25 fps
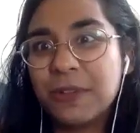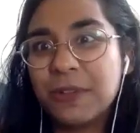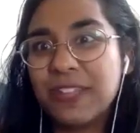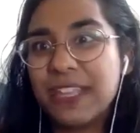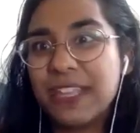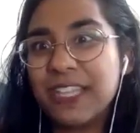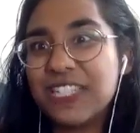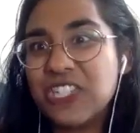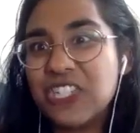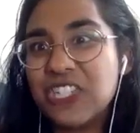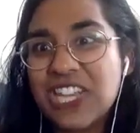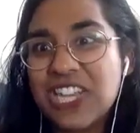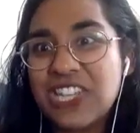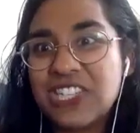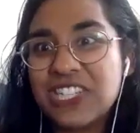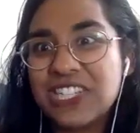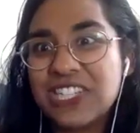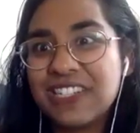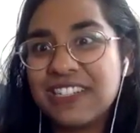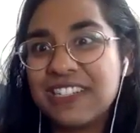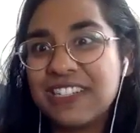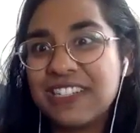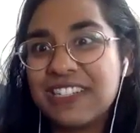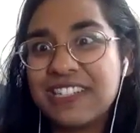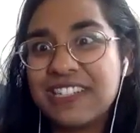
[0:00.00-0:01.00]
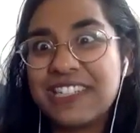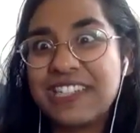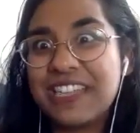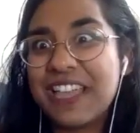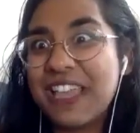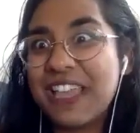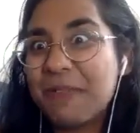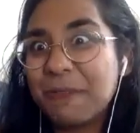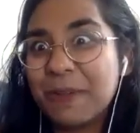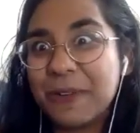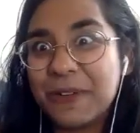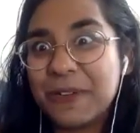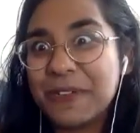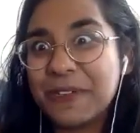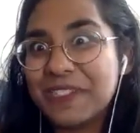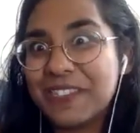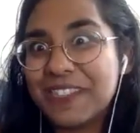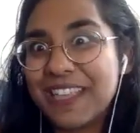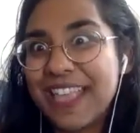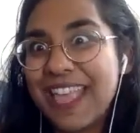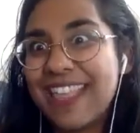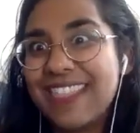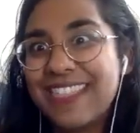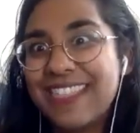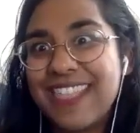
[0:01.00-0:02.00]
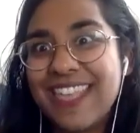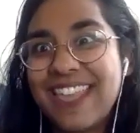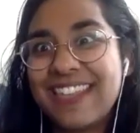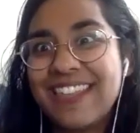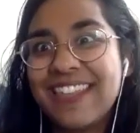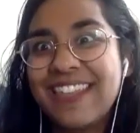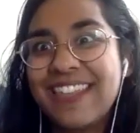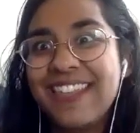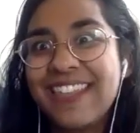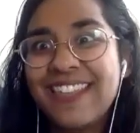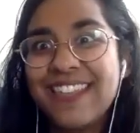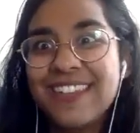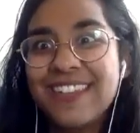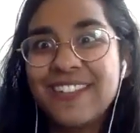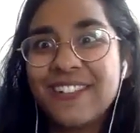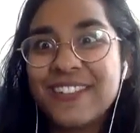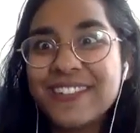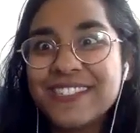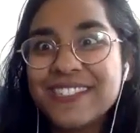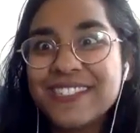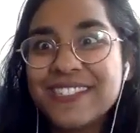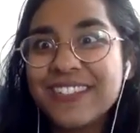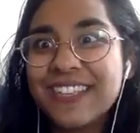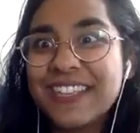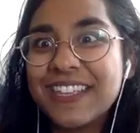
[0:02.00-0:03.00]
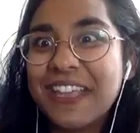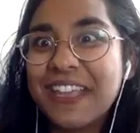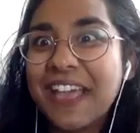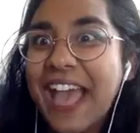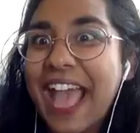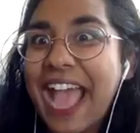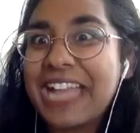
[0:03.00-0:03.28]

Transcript: like changing diapers, and then you're also like,